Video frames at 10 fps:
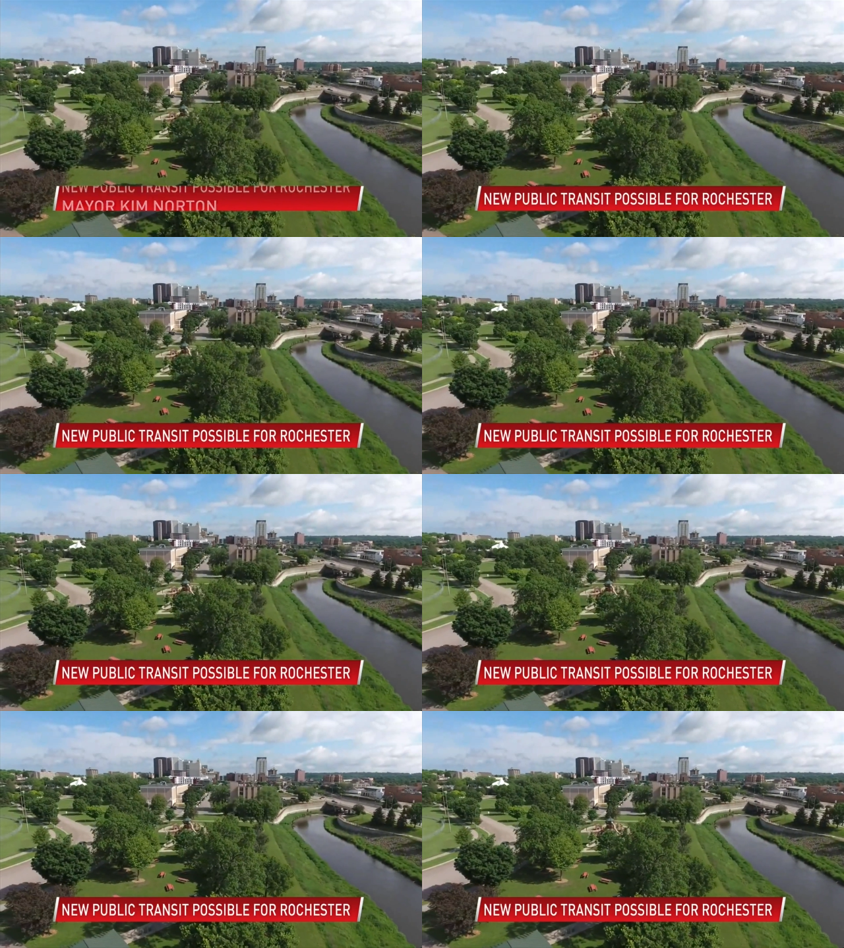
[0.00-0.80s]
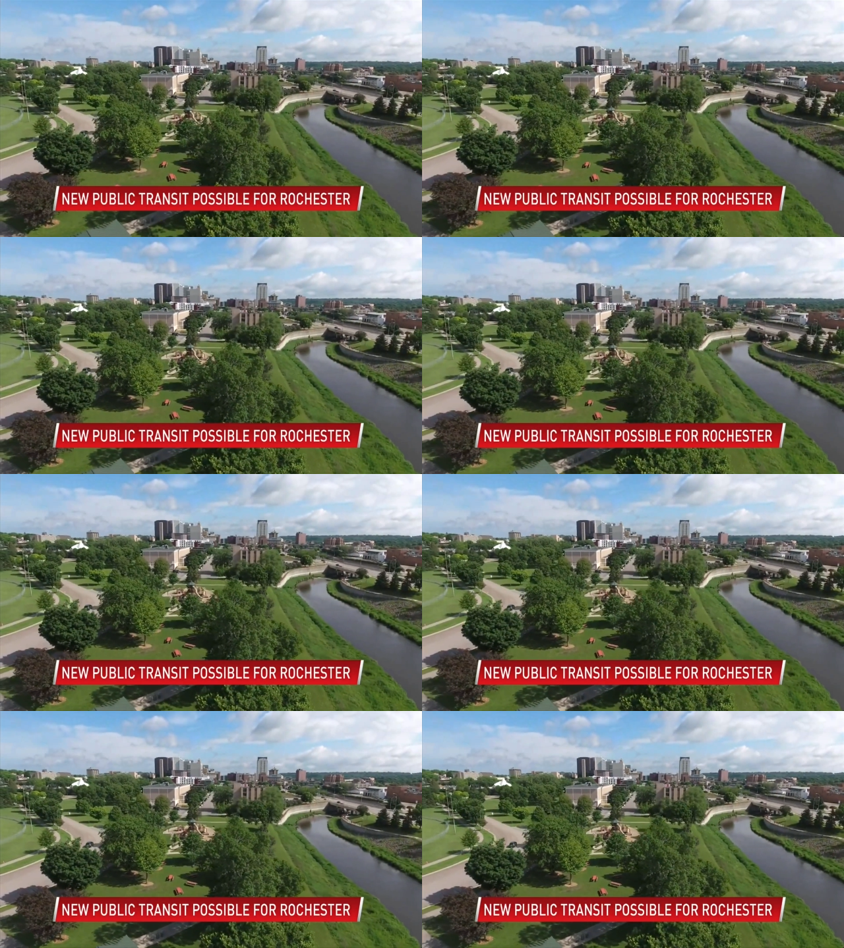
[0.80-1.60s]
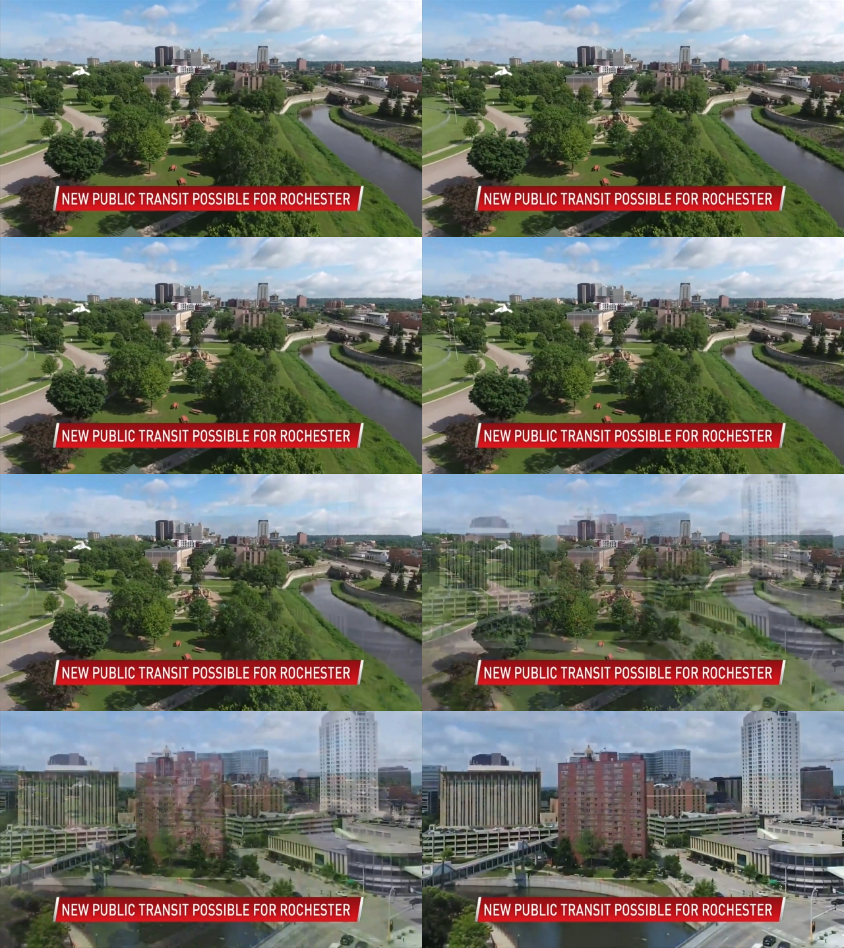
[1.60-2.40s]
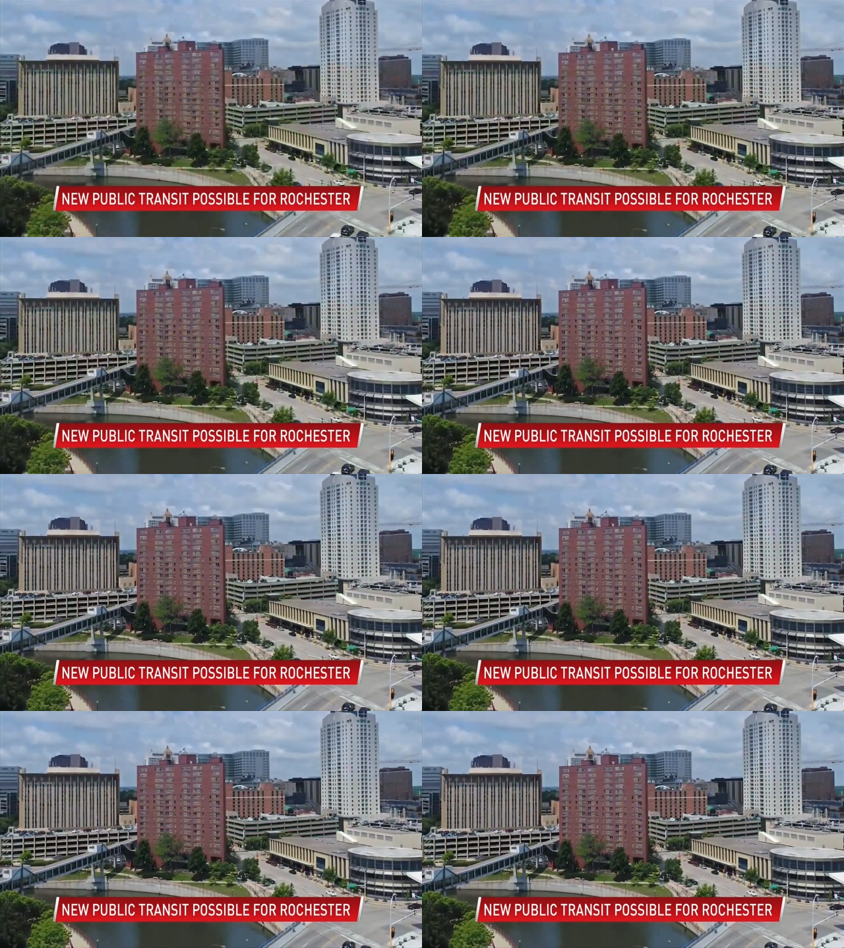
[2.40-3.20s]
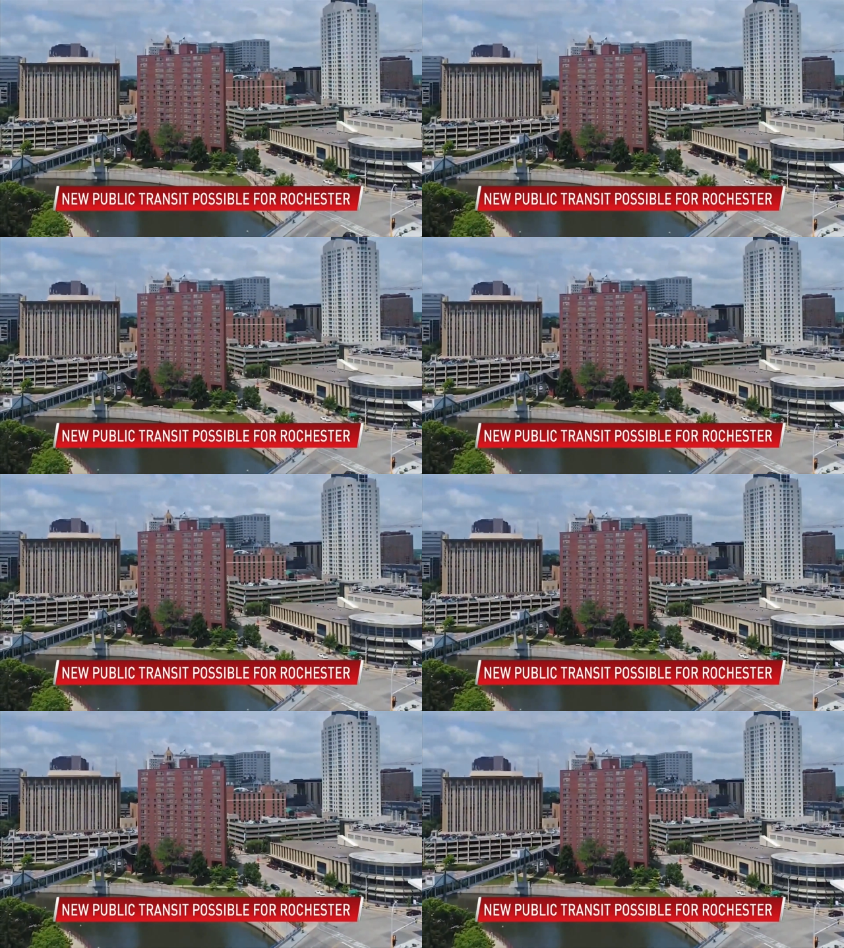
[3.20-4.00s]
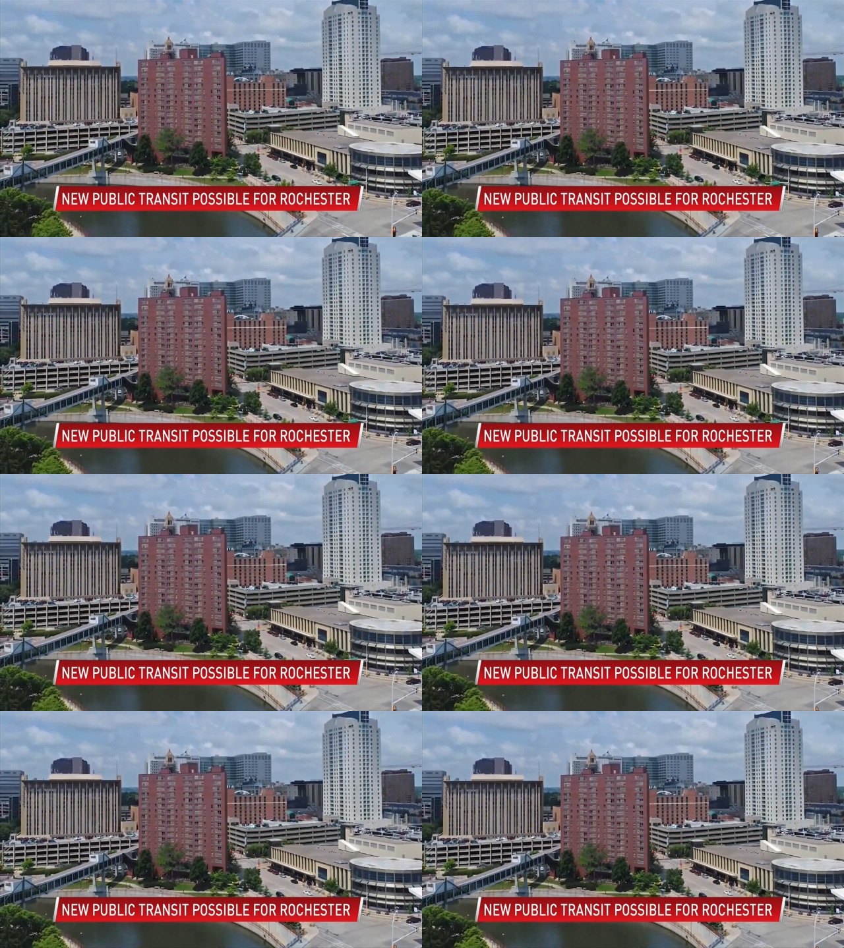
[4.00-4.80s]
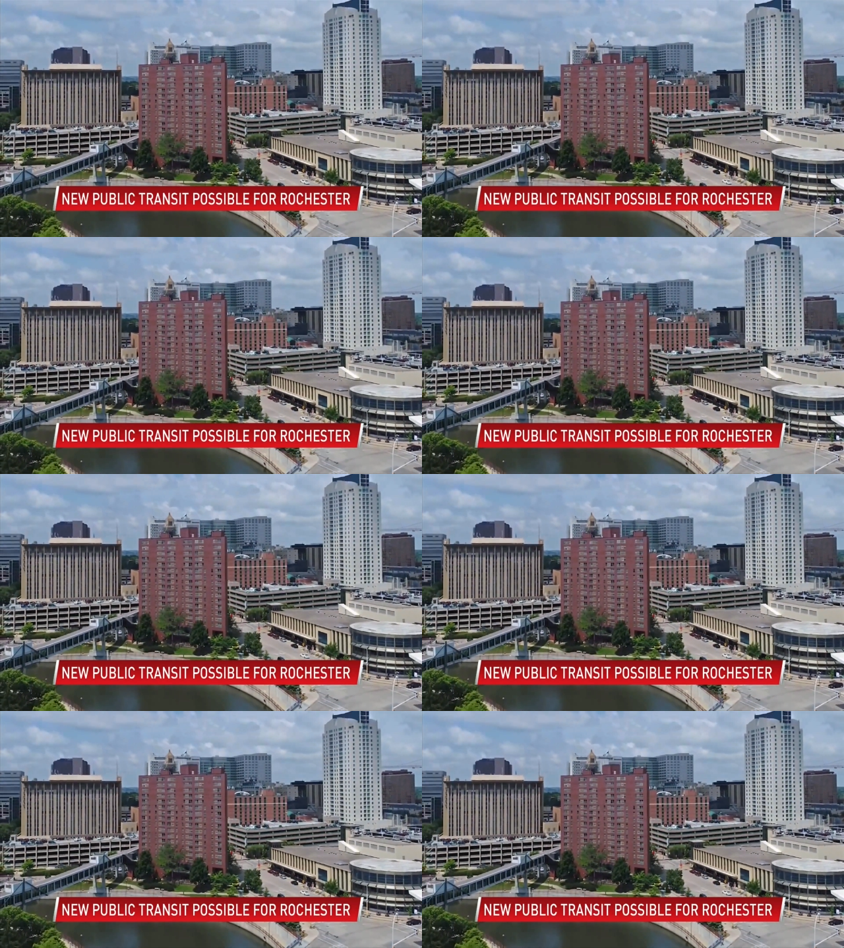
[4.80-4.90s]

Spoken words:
Nobody's mouth can be seen.